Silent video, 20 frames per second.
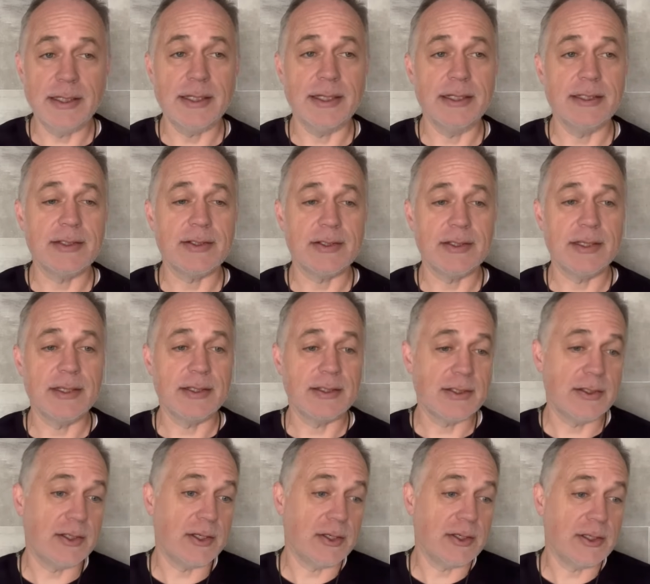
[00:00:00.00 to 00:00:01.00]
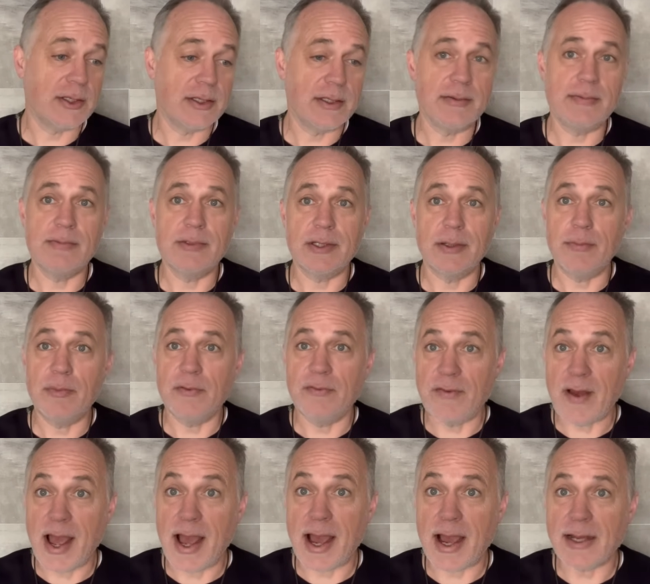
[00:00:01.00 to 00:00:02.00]
It's, it's just a simple
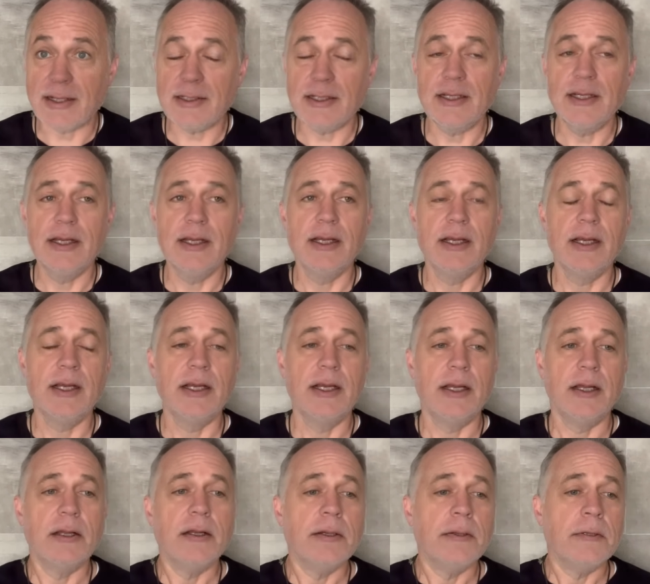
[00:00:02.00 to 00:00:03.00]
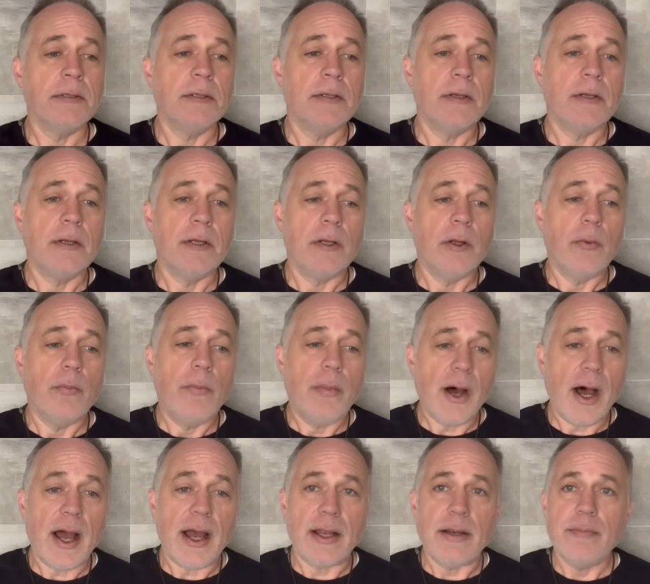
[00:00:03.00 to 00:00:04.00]
fact.
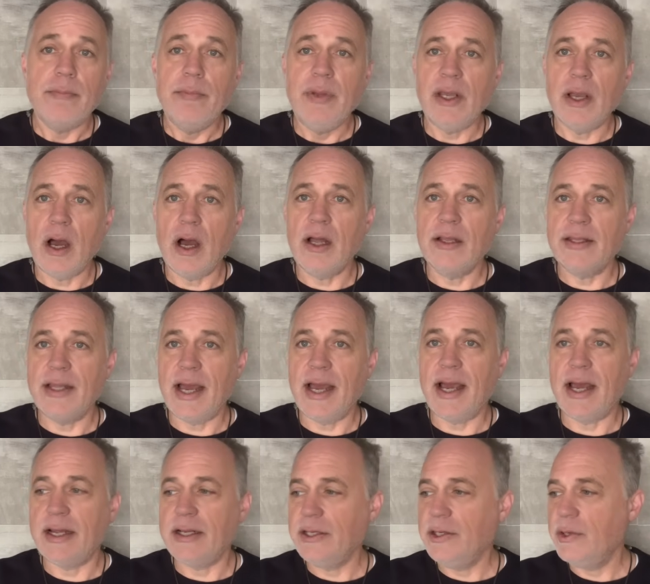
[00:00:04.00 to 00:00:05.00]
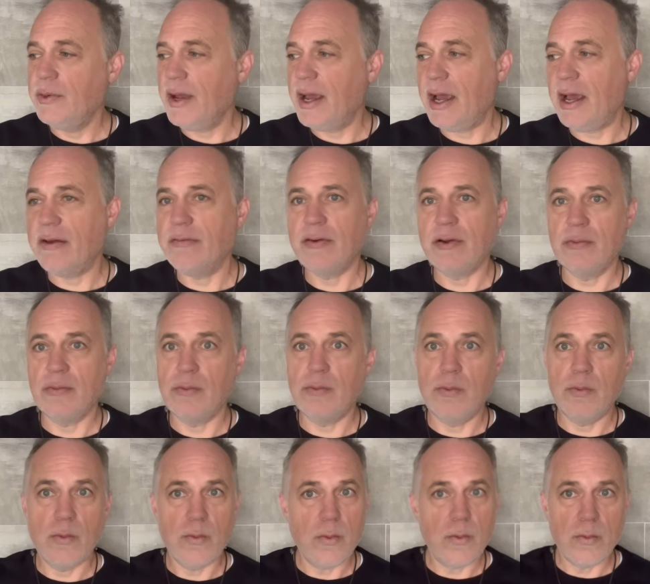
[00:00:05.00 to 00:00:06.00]
But beyond that, you have a
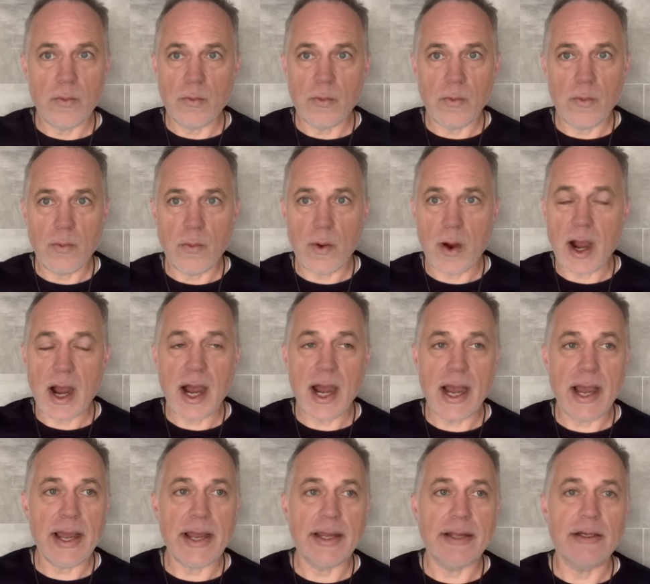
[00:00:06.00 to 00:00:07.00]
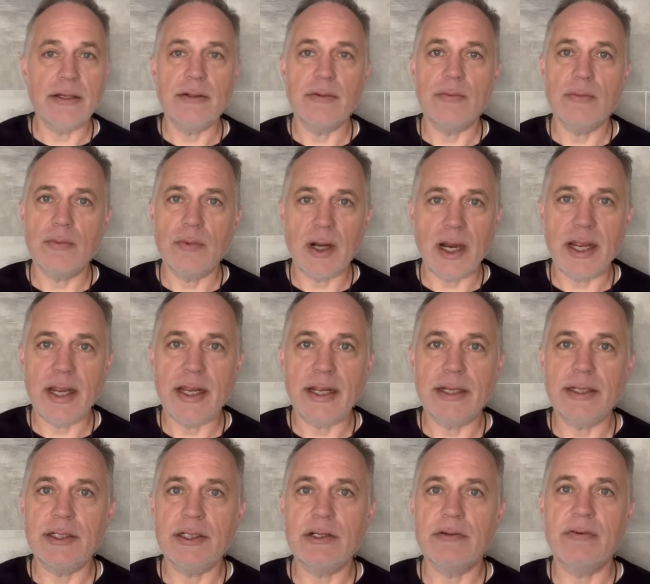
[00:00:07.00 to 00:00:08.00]
wide
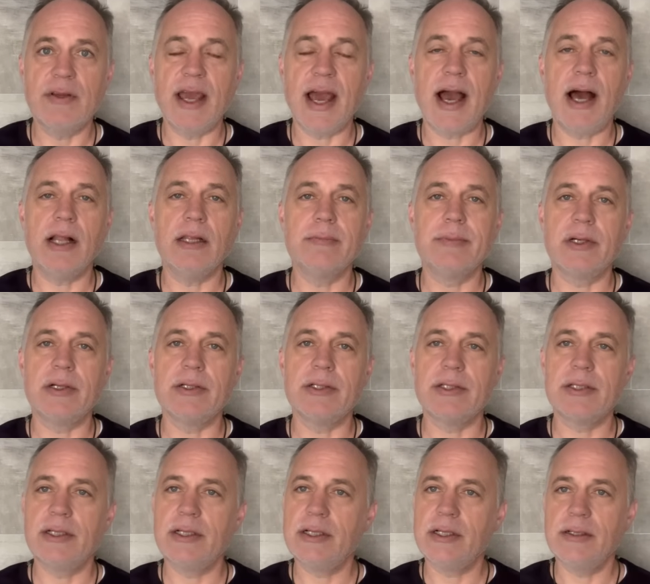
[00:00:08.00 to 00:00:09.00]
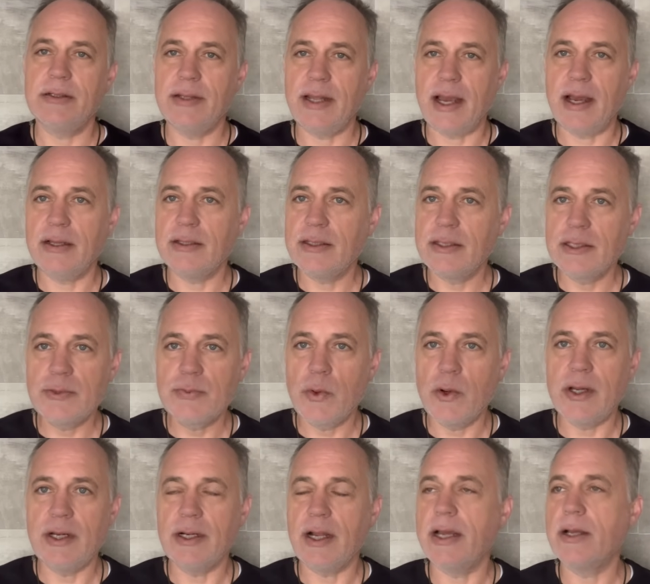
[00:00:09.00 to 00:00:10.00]
range of calibers. And you're, now at this
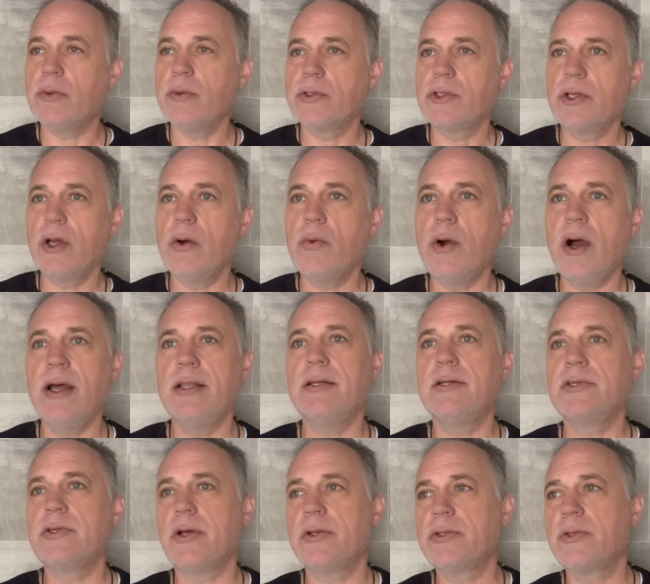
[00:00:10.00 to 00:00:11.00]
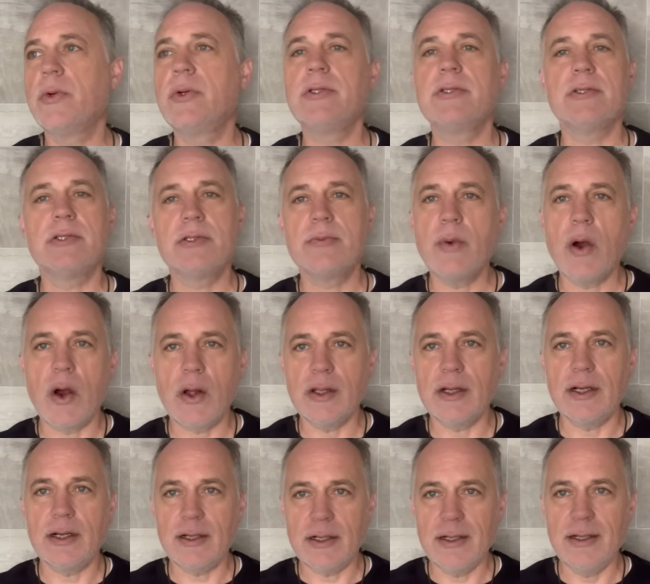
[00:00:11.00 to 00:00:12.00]
point, you're like, well, so what? There's all sorts of
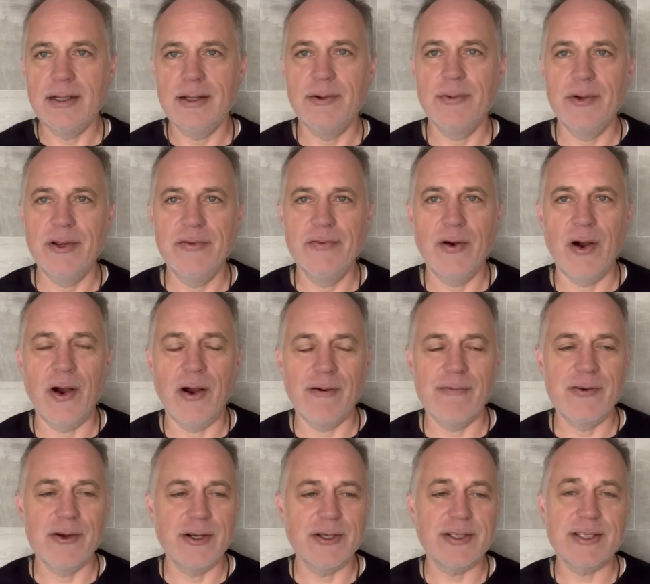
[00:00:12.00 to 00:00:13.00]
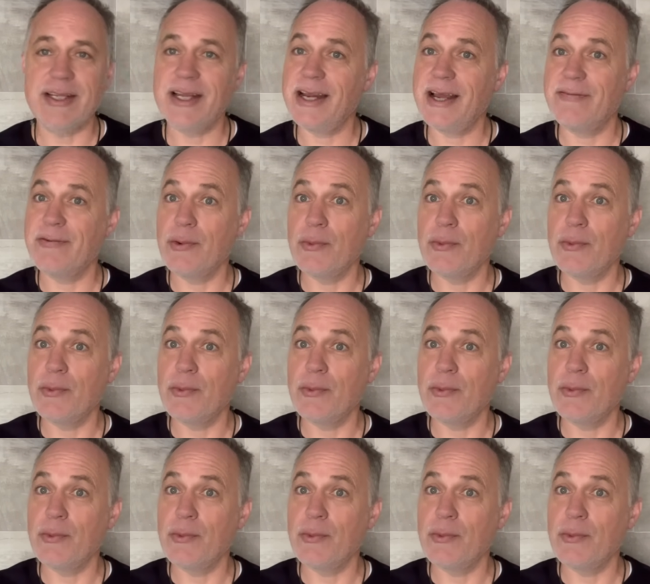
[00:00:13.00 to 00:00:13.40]
smaller revolvers that have a